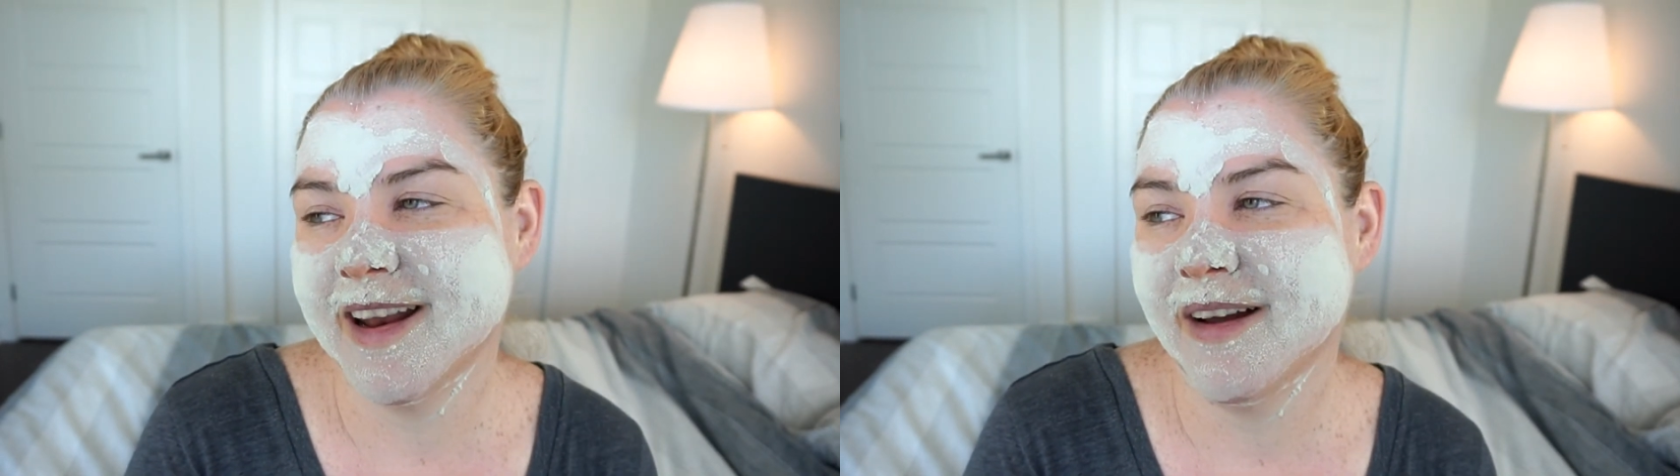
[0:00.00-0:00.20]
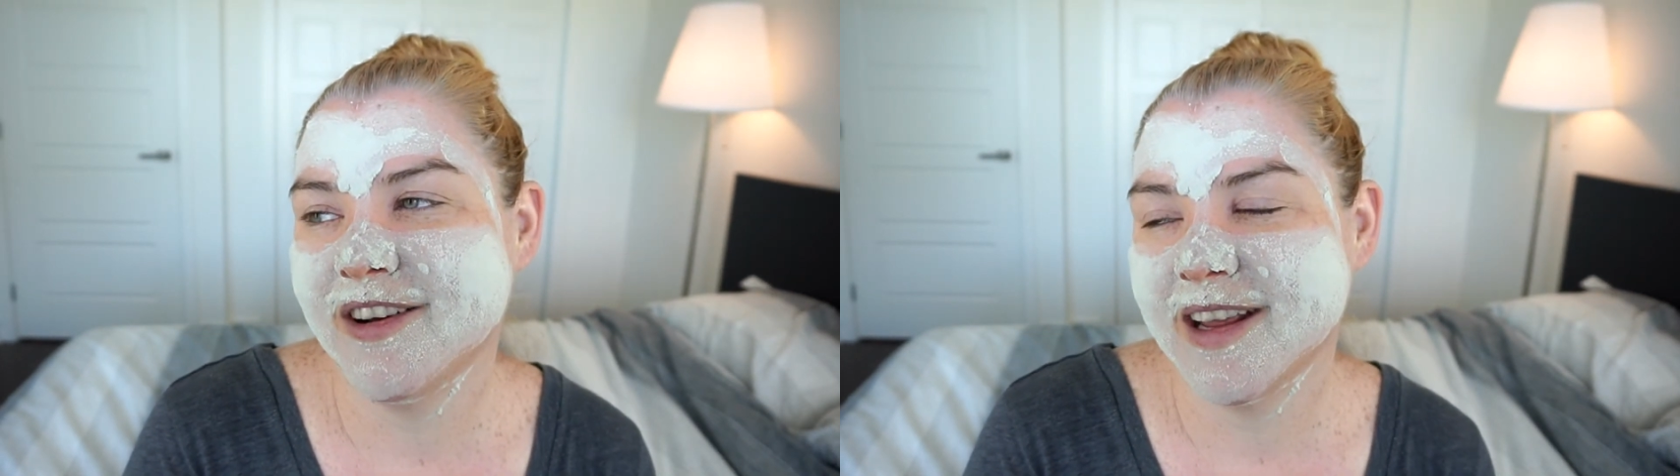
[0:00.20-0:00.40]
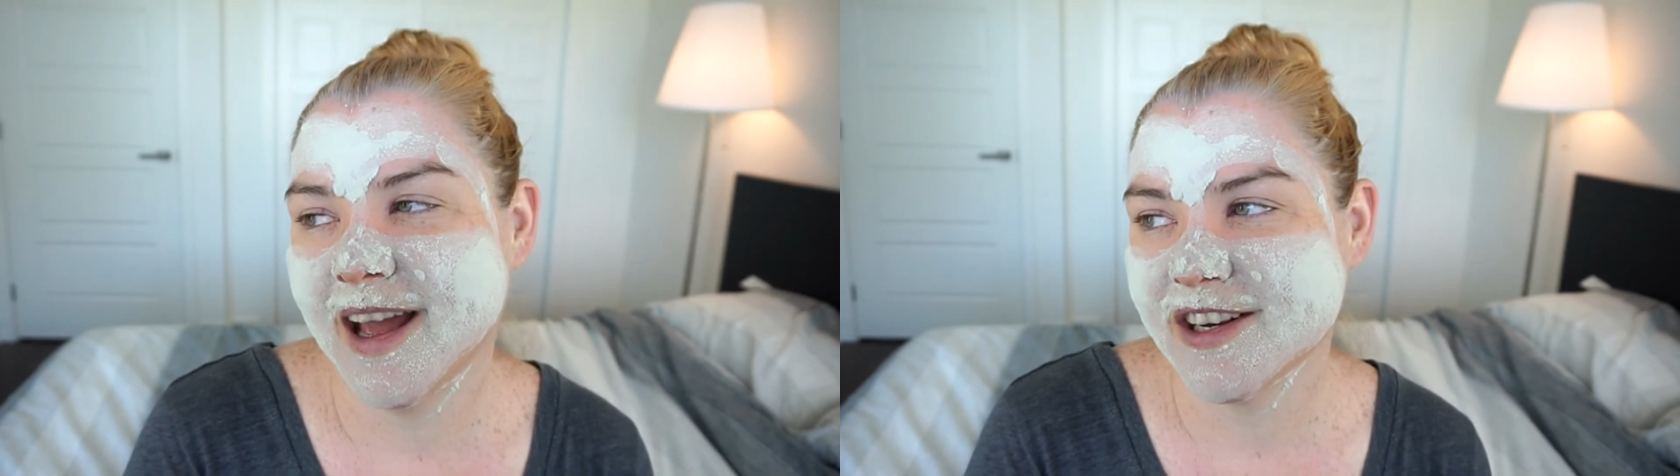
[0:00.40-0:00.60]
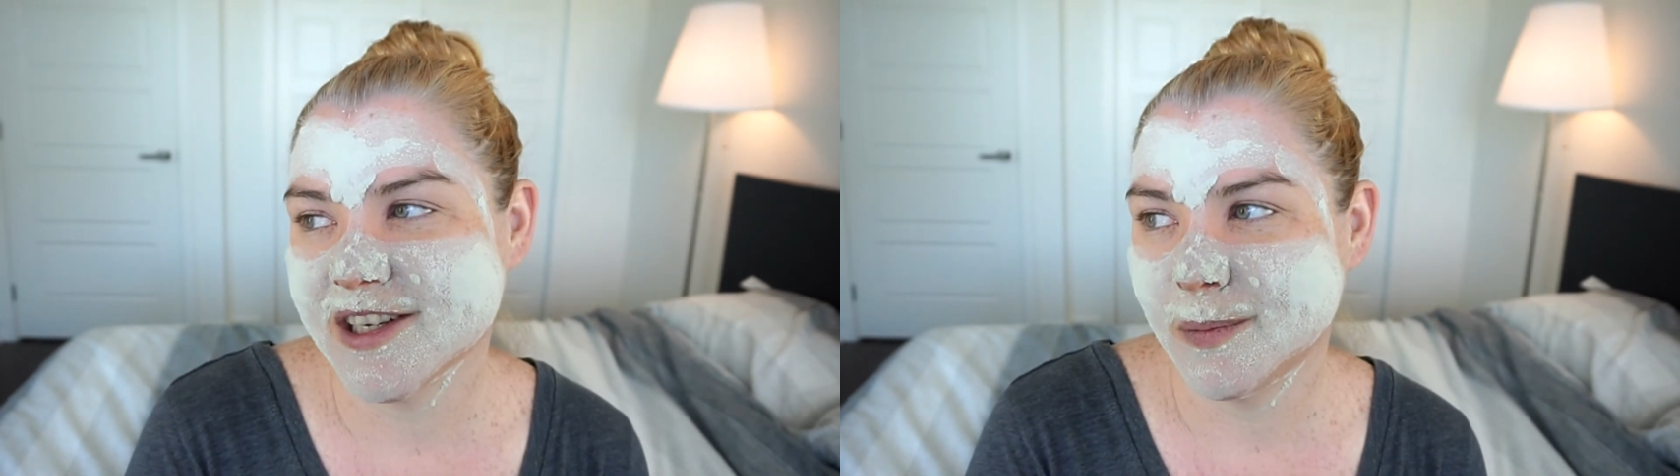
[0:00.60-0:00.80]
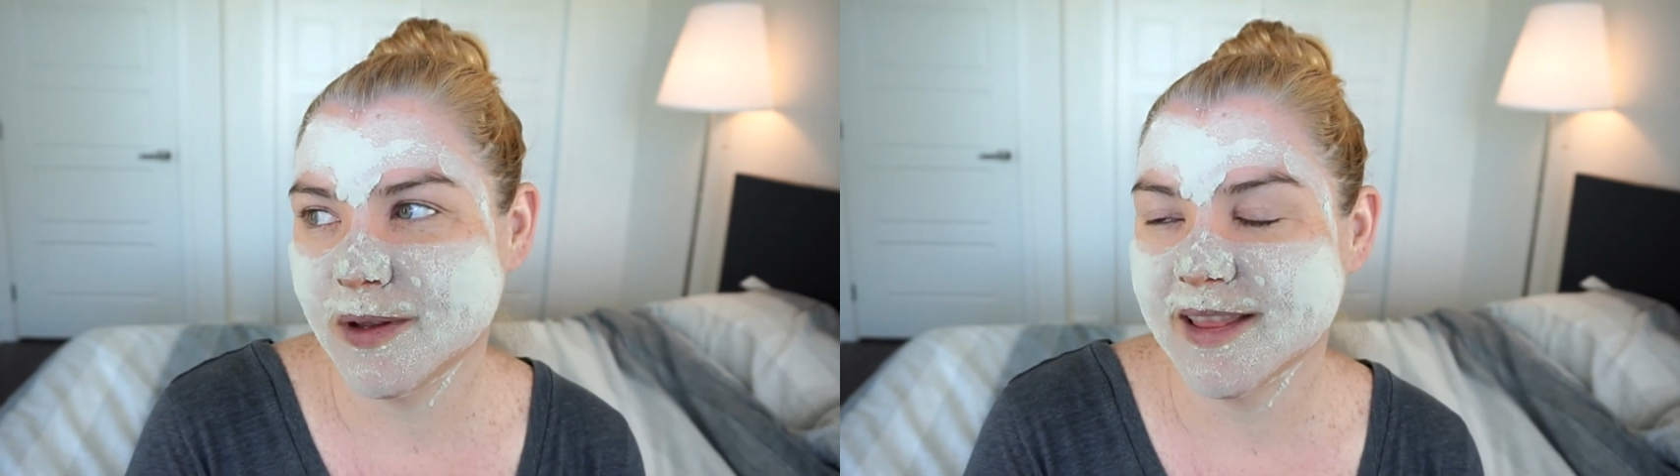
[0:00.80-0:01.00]
having to
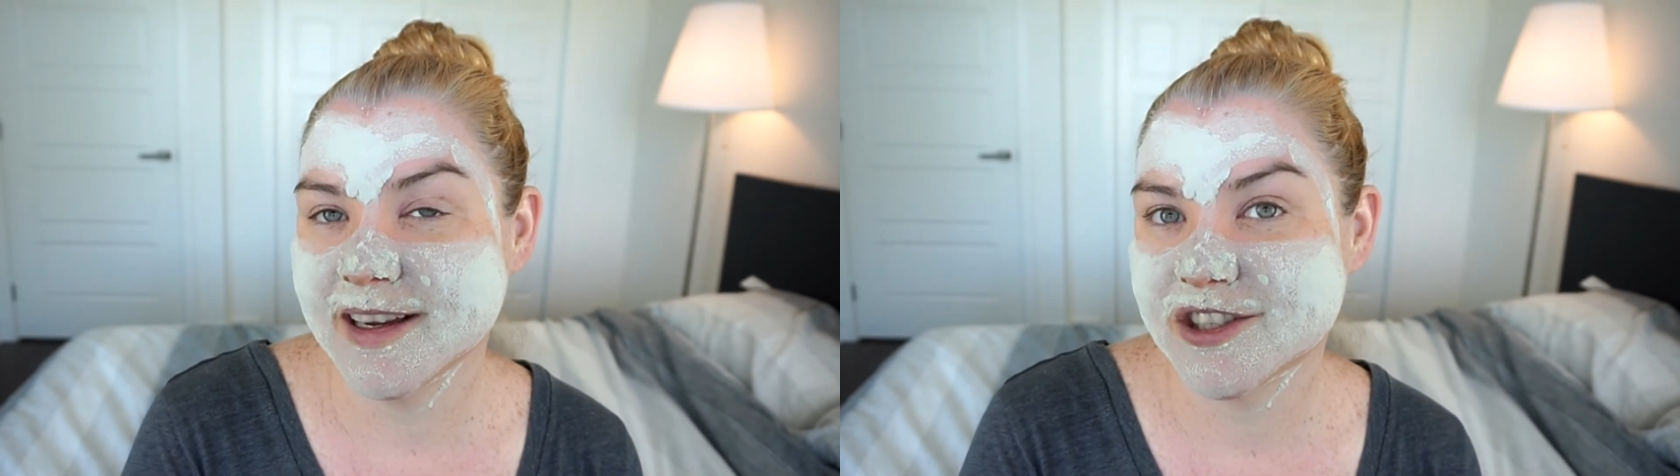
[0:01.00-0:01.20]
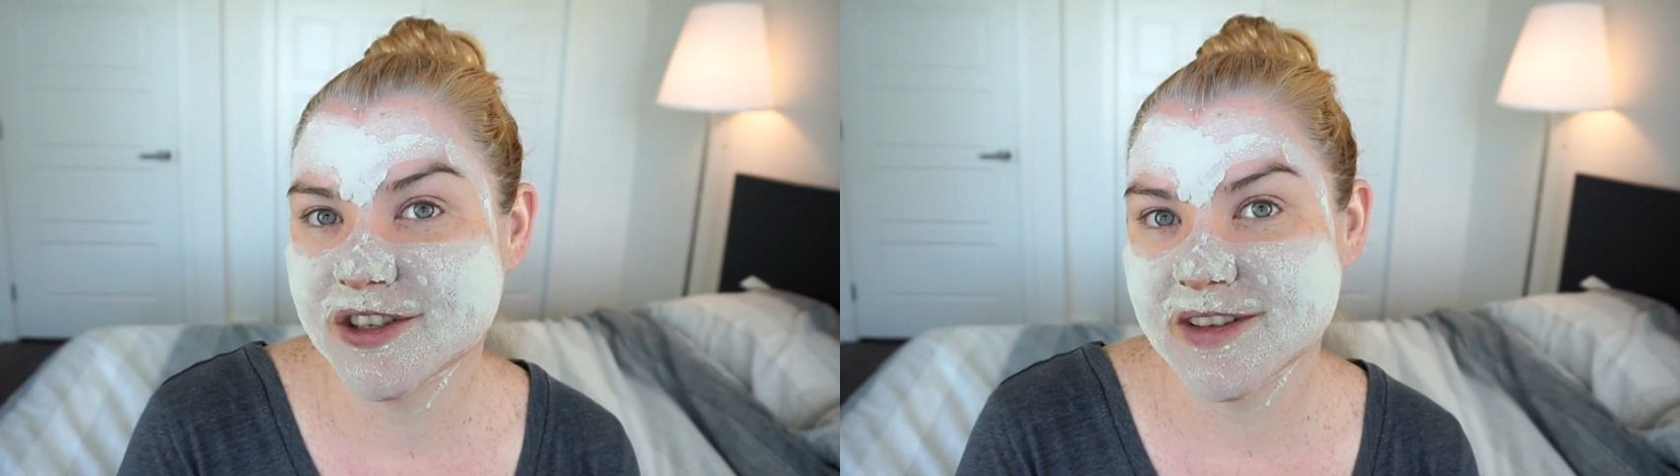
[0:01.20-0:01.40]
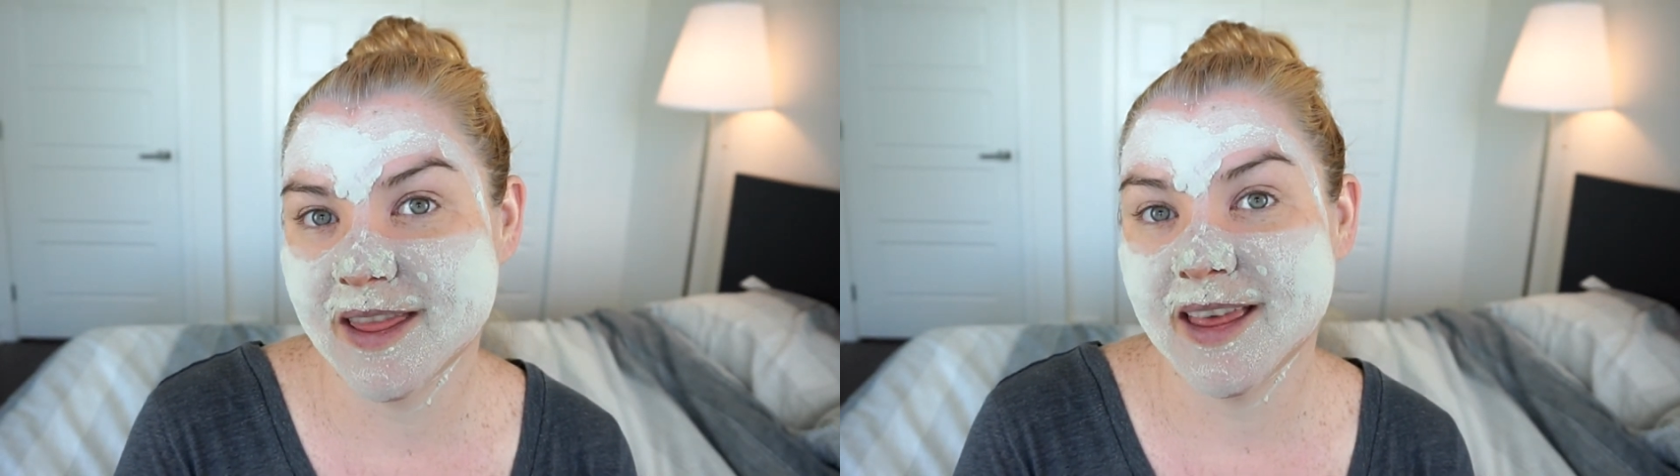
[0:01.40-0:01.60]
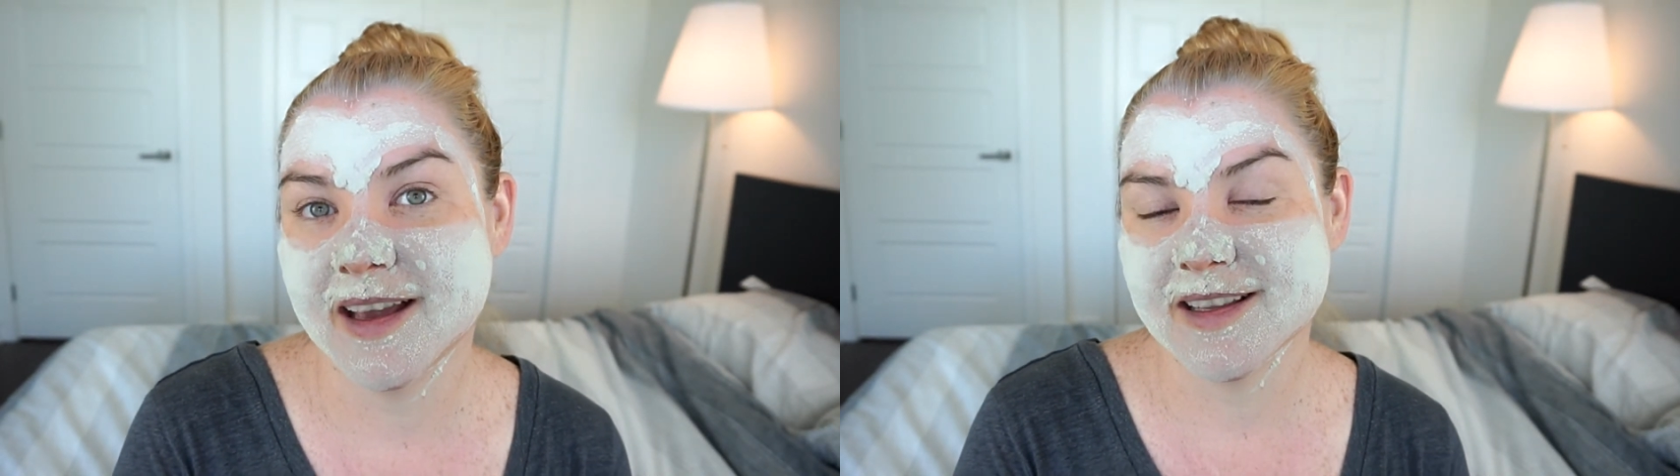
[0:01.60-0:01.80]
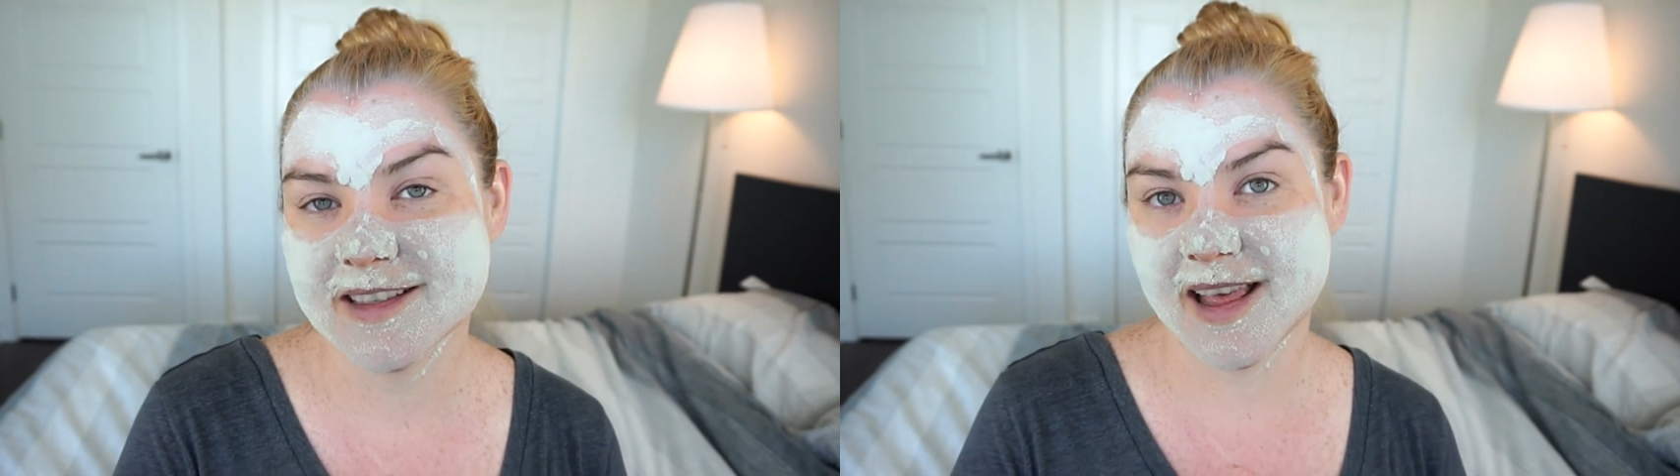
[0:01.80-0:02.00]
catch up with lectures and
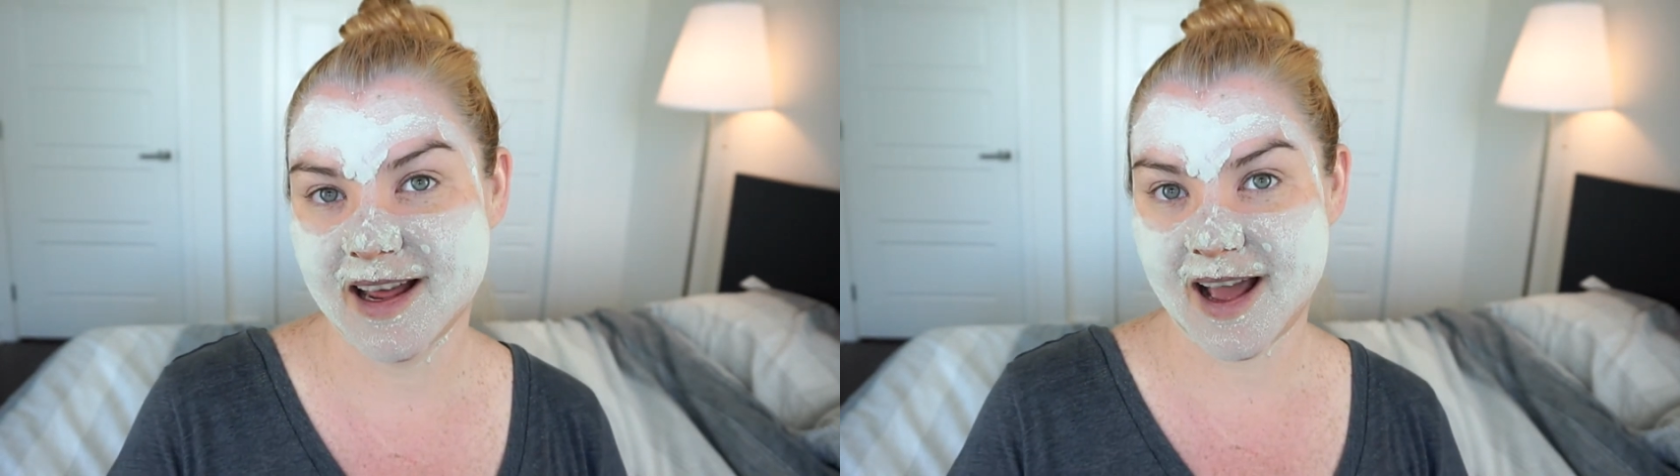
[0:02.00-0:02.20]
things that